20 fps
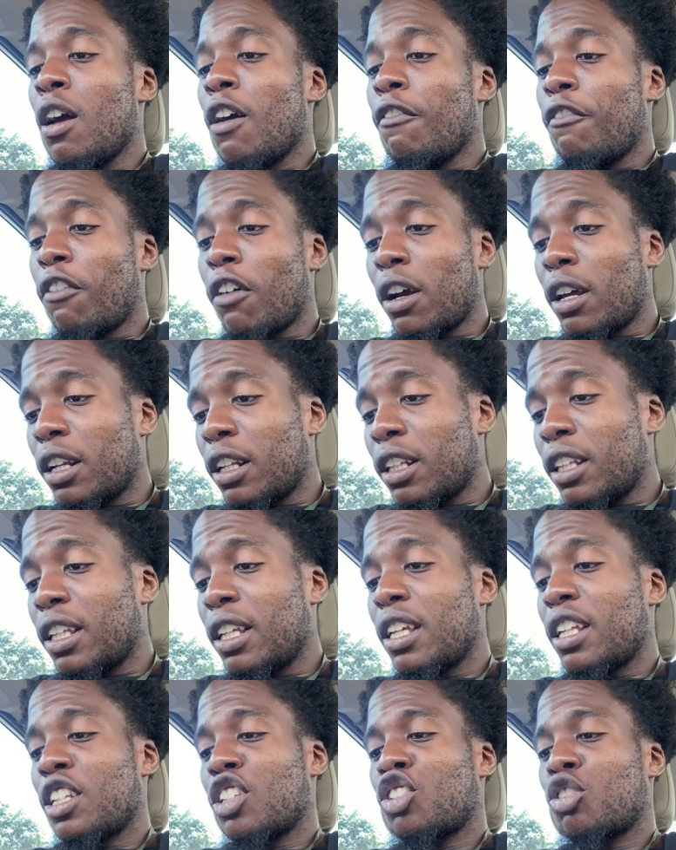Finally,
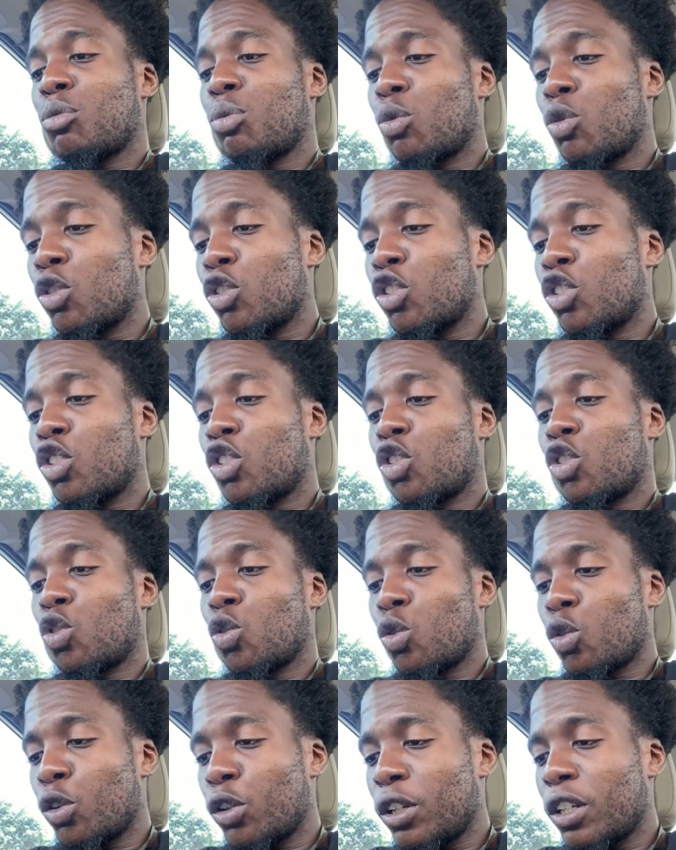it explores
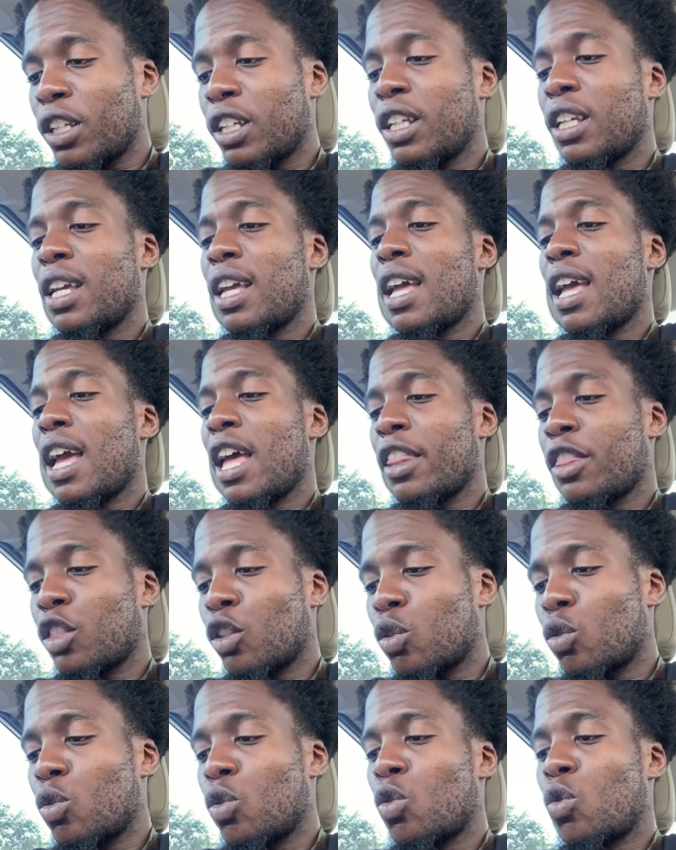thorny
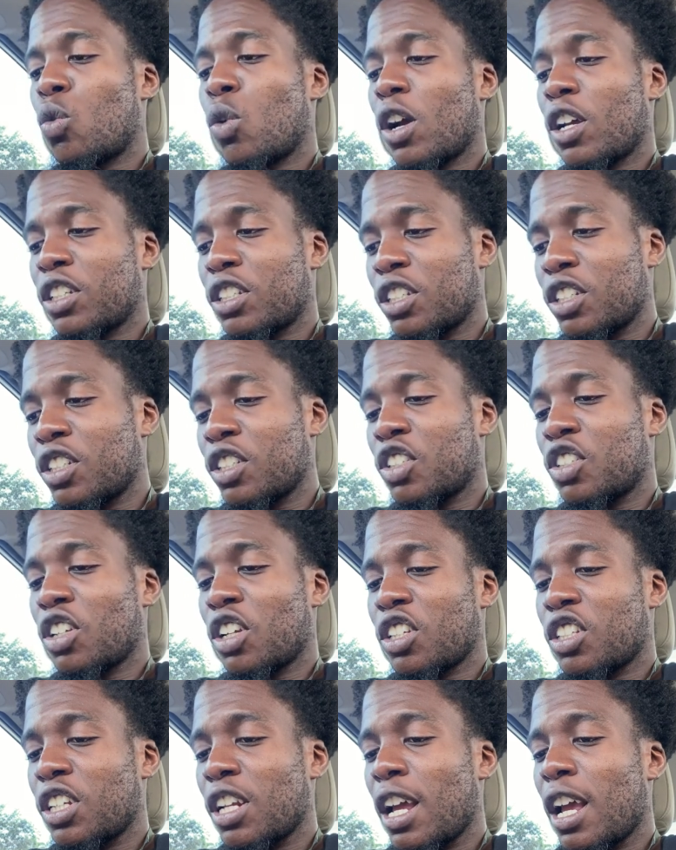ethical questions
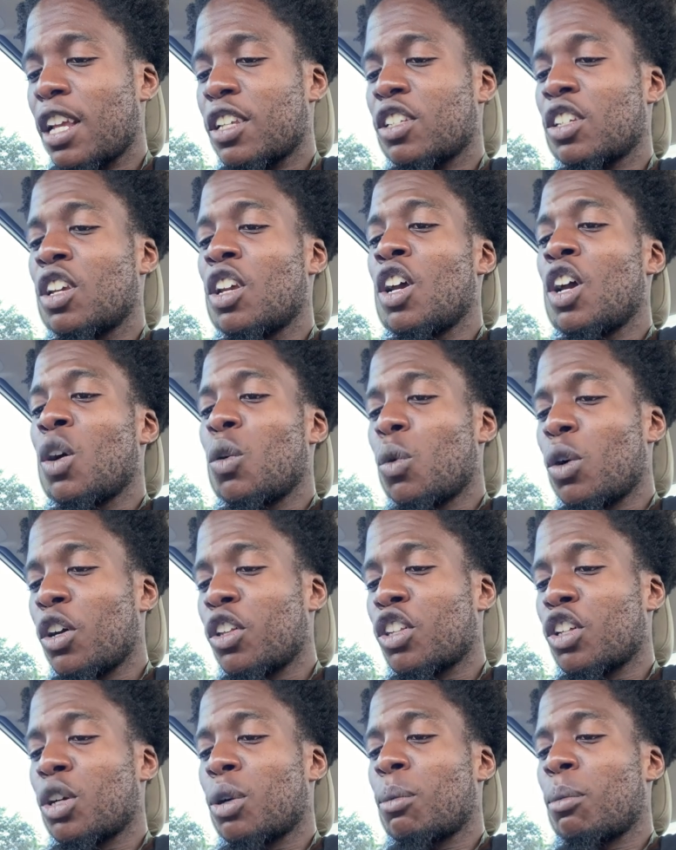such as
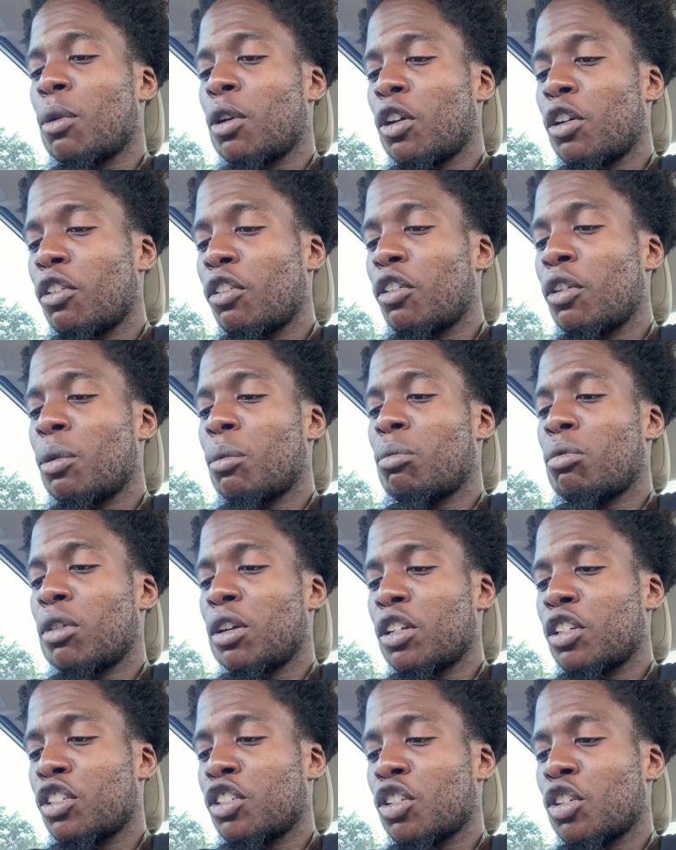whether a murderer in
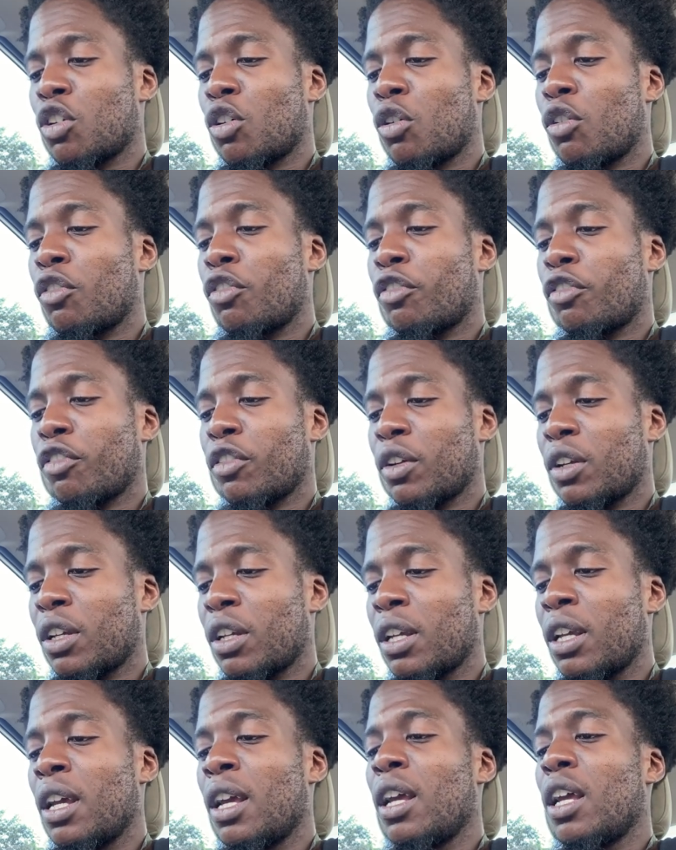Britain should go
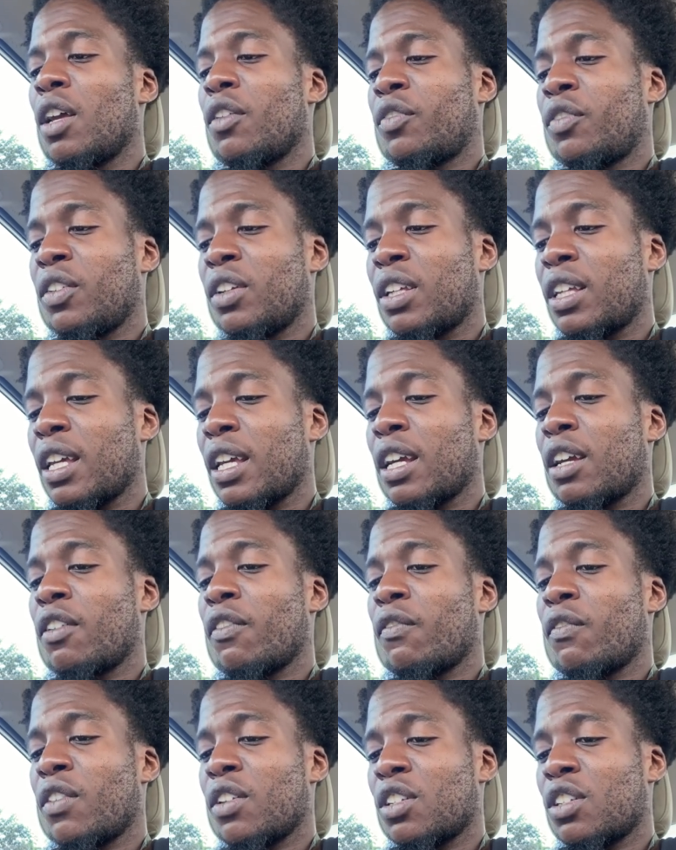free if he can
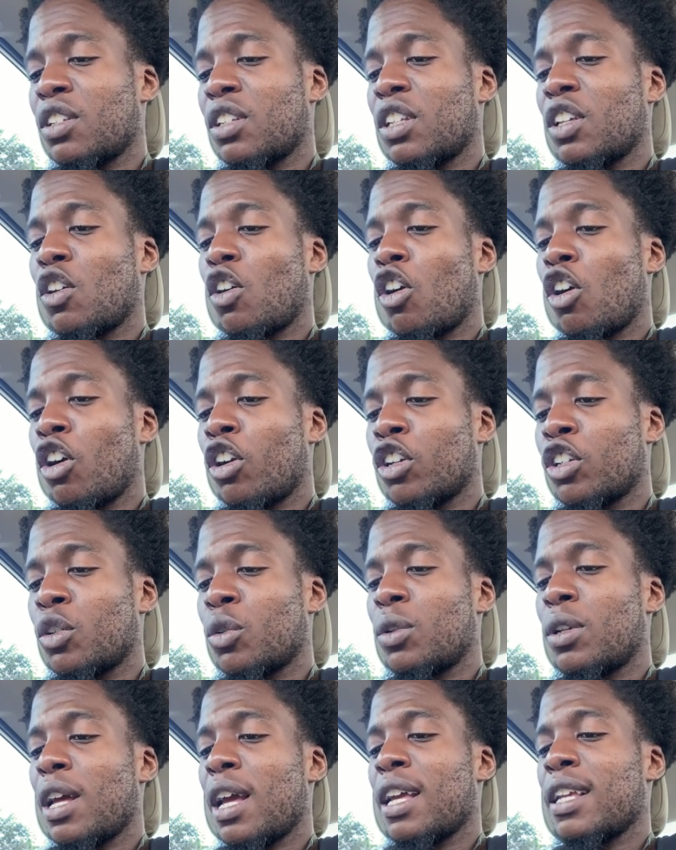convincingly
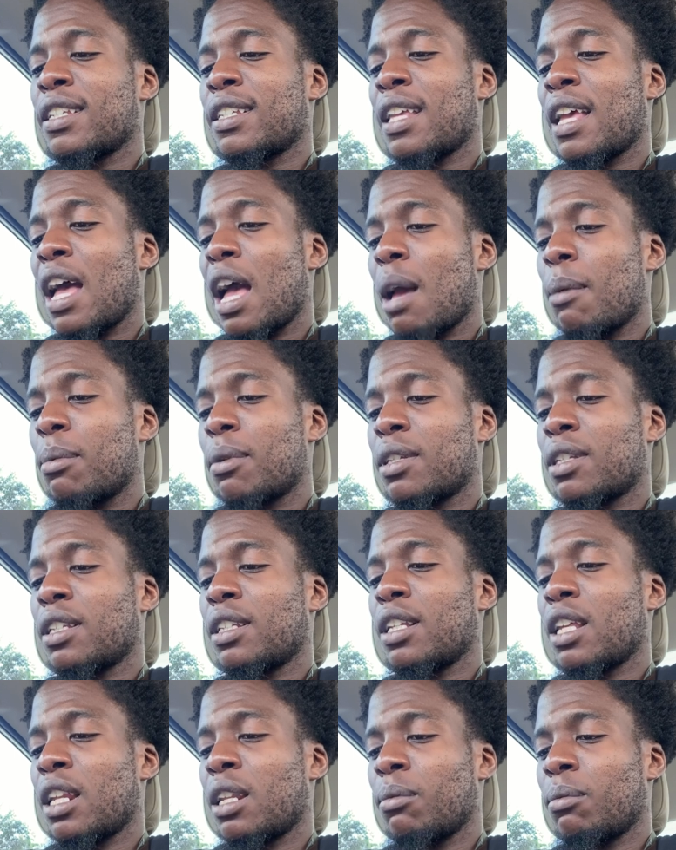argue that his habits
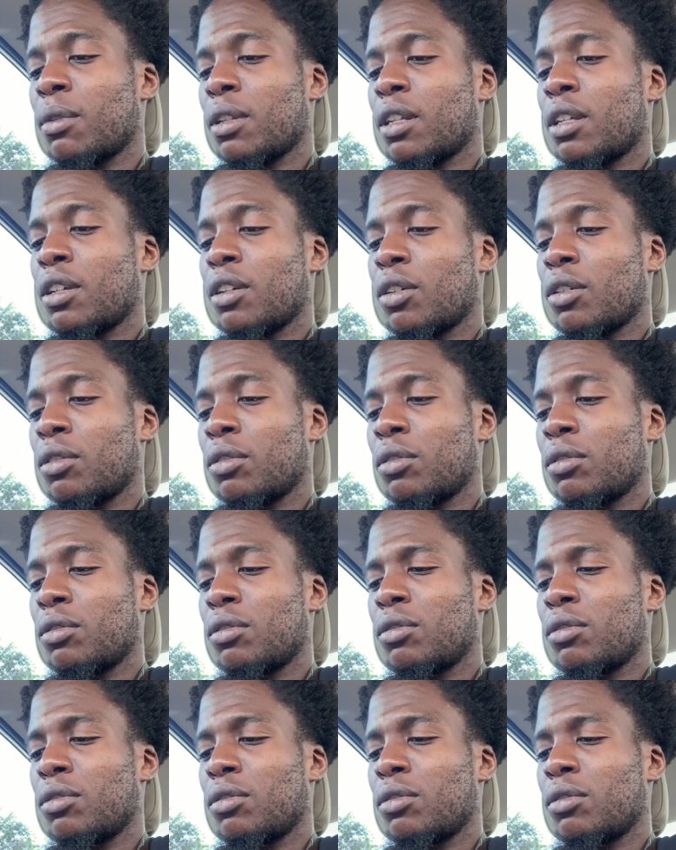led him to kill.